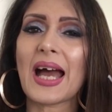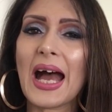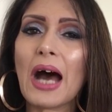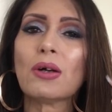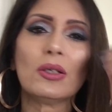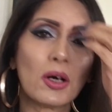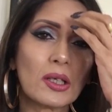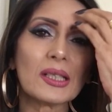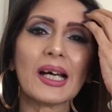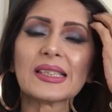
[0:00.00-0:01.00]
how
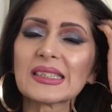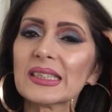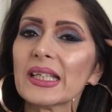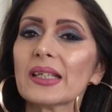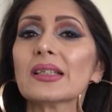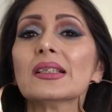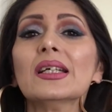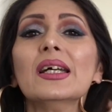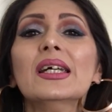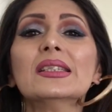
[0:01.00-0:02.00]
long lasting
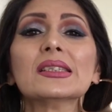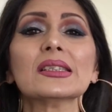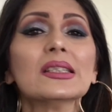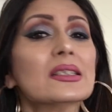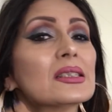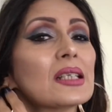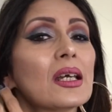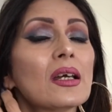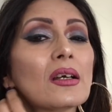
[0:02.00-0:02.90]
is this